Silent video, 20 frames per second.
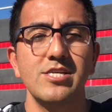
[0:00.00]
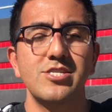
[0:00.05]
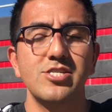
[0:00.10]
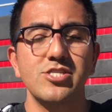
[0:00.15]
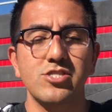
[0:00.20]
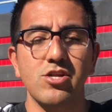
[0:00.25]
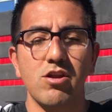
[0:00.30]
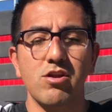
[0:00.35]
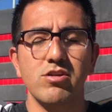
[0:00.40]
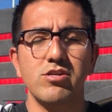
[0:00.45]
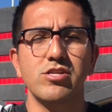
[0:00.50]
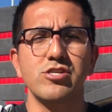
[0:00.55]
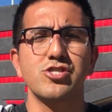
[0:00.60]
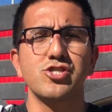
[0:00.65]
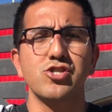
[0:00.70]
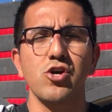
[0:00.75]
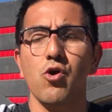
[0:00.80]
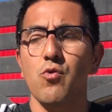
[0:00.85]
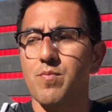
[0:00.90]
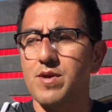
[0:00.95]
And she started to
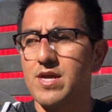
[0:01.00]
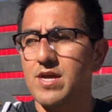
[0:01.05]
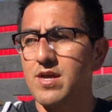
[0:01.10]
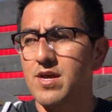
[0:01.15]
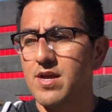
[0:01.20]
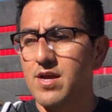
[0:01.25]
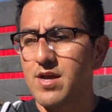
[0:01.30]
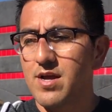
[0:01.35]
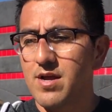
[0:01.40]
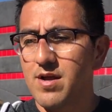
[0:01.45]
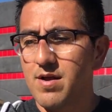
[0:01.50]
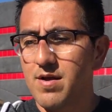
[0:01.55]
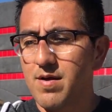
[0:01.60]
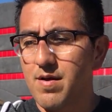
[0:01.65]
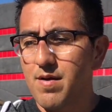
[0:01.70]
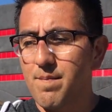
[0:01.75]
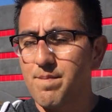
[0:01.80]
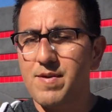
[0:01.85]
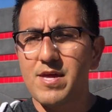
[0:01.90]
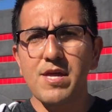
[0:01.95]
show me
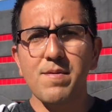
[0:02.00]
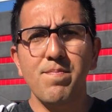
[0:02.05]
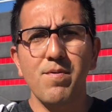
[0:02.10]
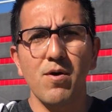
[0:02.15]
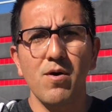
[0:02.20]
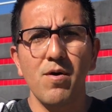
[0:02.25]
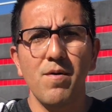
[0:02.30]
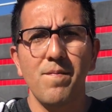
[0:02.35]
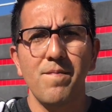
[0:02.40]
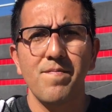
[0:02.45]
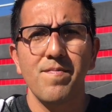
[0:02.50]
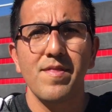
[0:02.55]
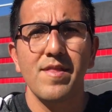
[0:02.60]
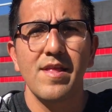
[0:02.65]
people